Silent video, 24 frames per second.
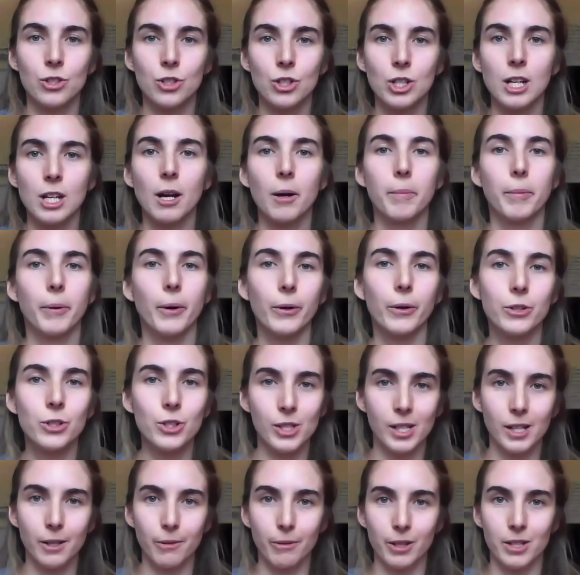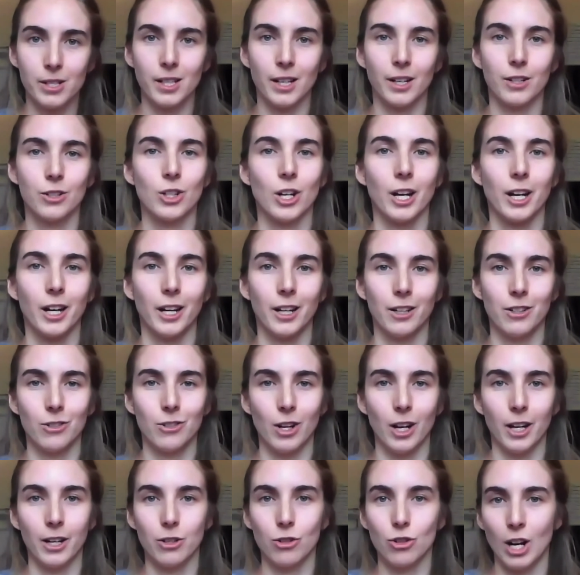She approaches it with such
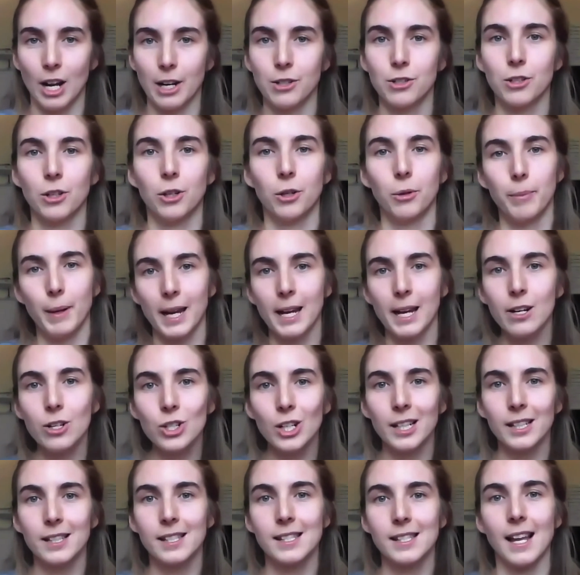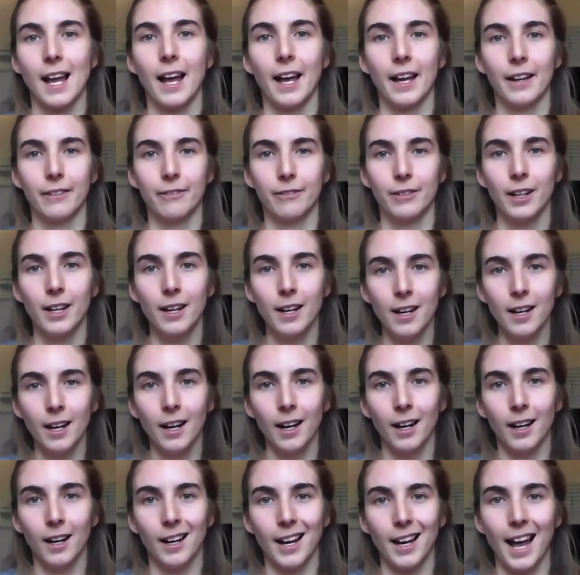a gentle patience and
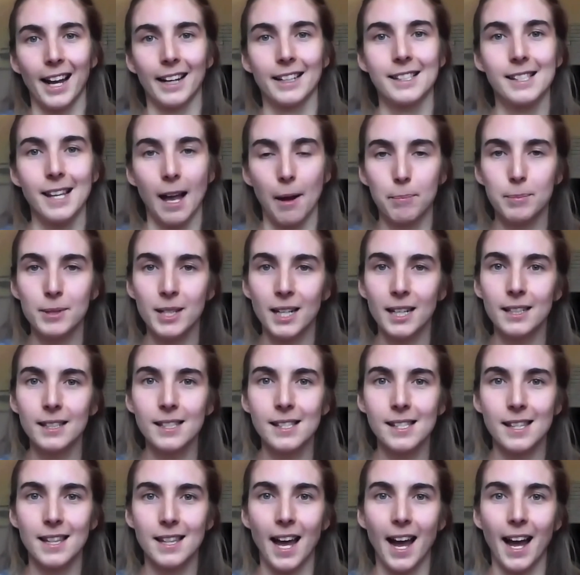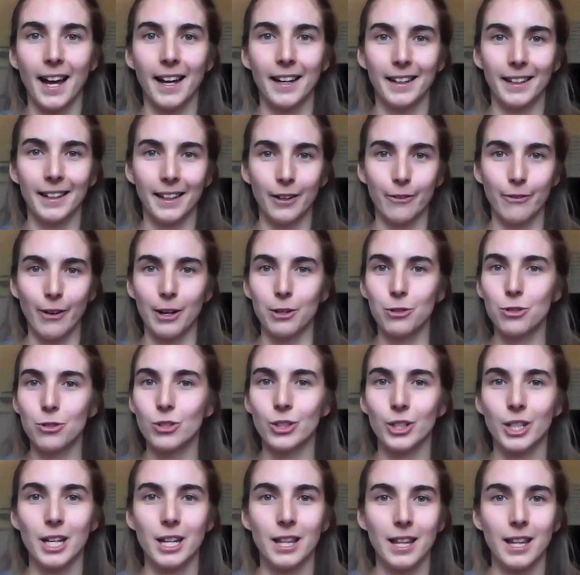acceptance that
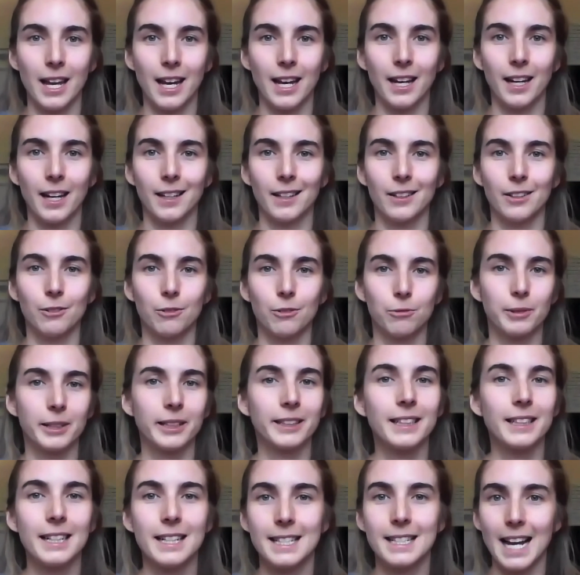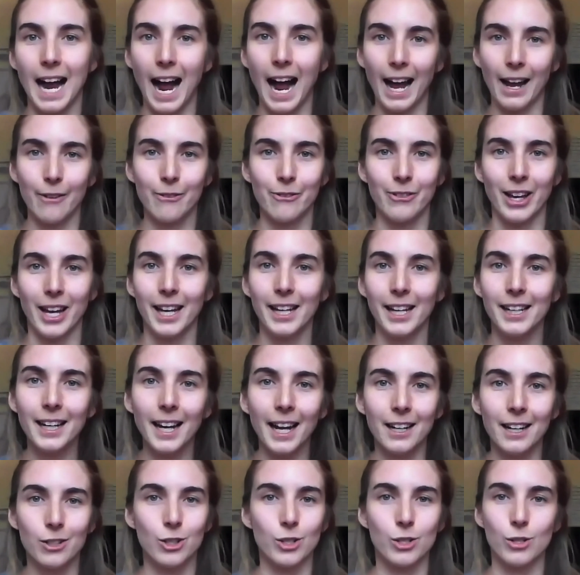eventually they really dive in
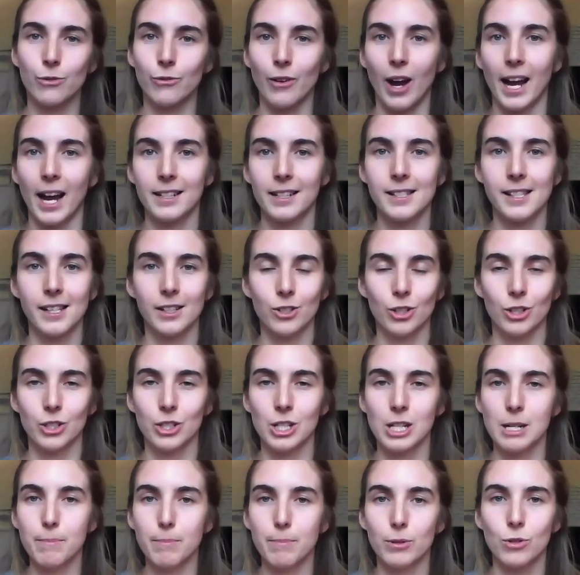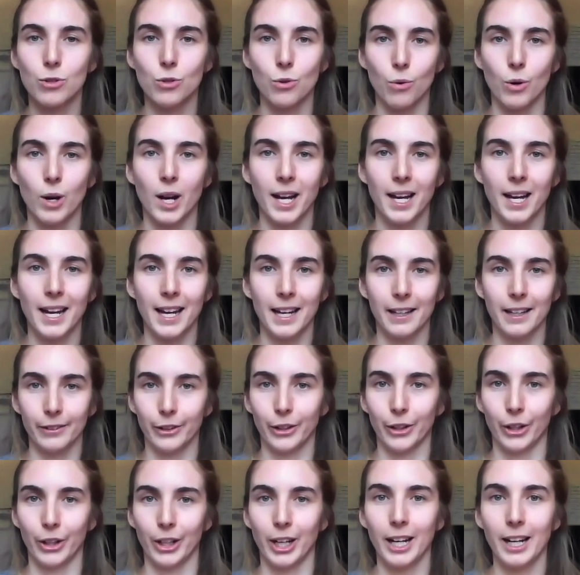and just find such a deep joy in
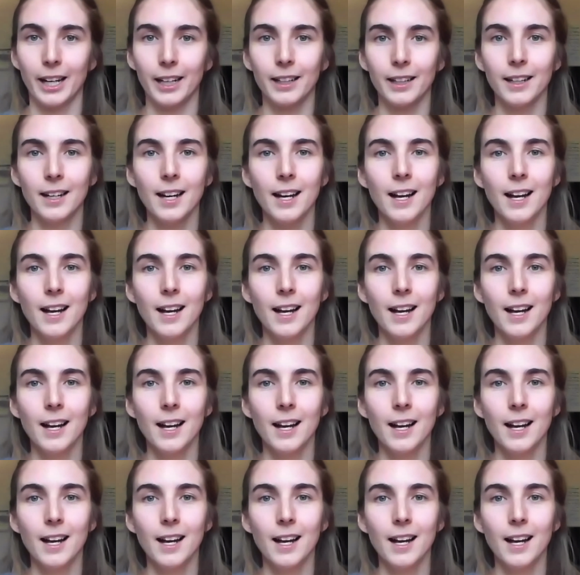learning.